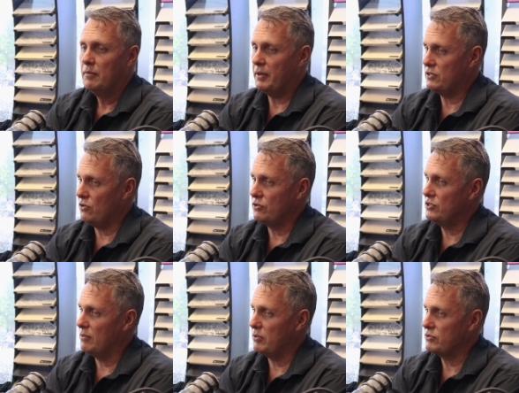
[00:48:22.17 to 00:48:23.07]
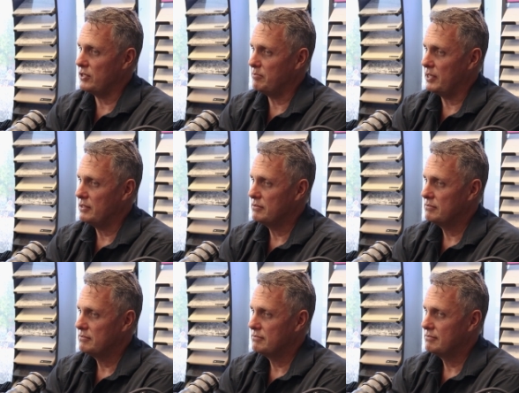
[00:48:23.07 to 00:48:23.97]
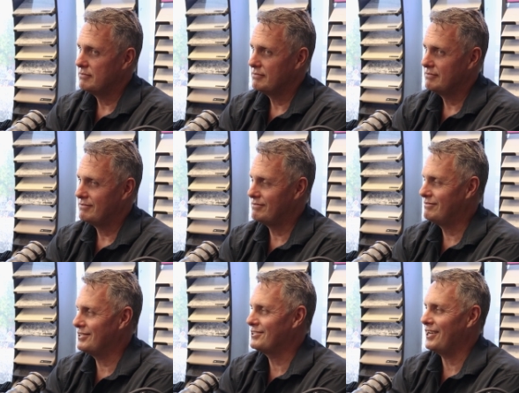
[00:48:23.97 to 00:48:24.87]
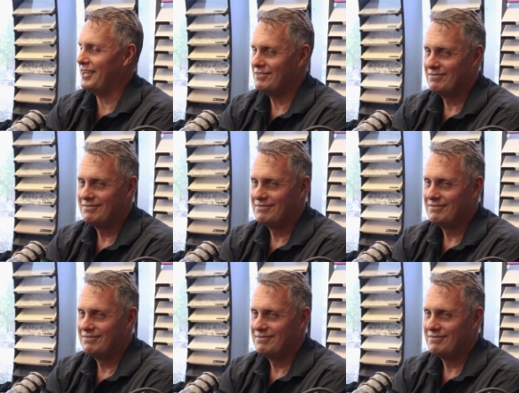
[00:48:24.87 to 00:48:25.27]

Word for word: But as long as you're not bullshitting me. Just saying.